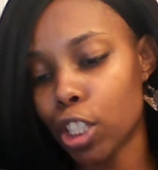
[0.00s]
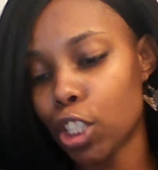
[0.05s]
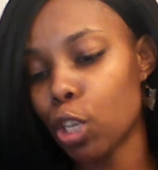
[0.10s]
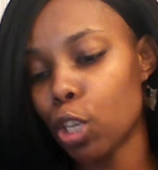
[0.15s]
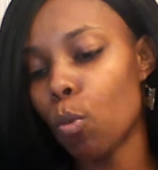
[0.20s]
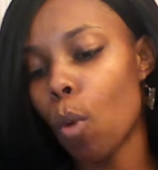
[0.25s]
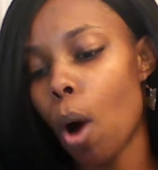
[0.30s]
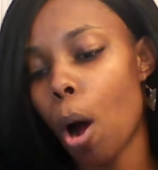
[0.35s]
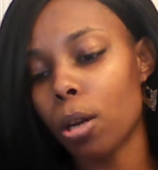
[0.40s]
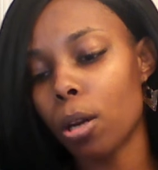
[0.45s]
She
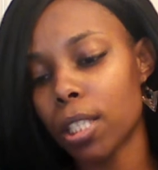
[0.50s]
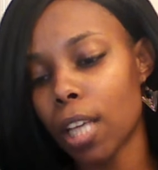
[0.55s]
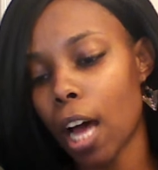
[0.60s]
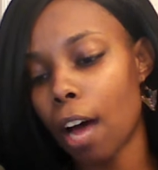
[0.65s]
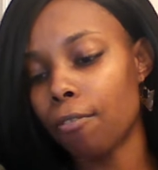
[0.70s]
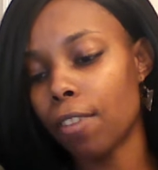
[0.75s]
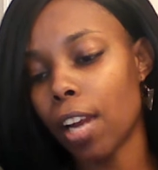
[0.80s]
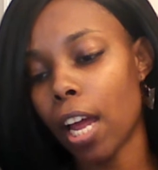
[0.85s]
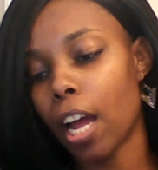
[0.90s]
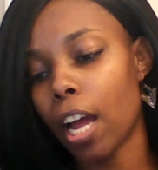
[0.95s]
walks
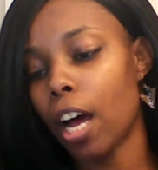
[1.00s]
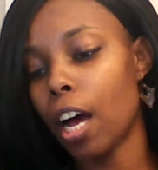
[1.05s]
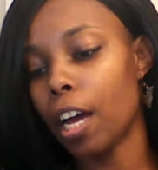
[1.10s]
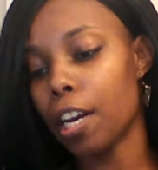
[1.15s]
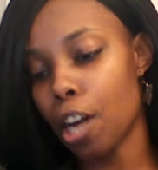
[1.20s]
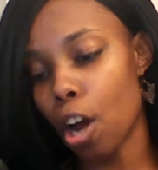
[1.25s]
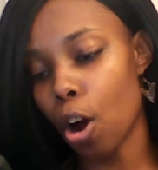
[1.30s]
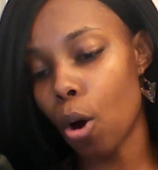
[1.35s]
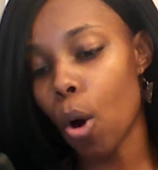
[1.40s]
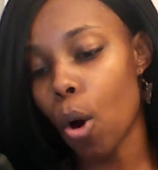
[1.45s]
off, let her
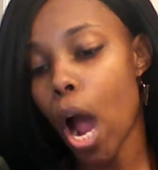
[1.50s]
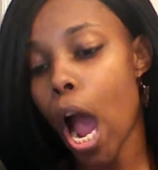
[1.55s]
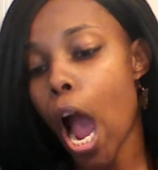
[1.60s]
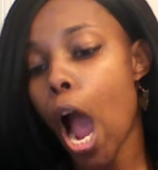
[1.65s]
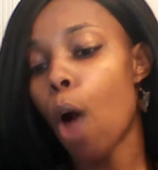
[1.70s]
know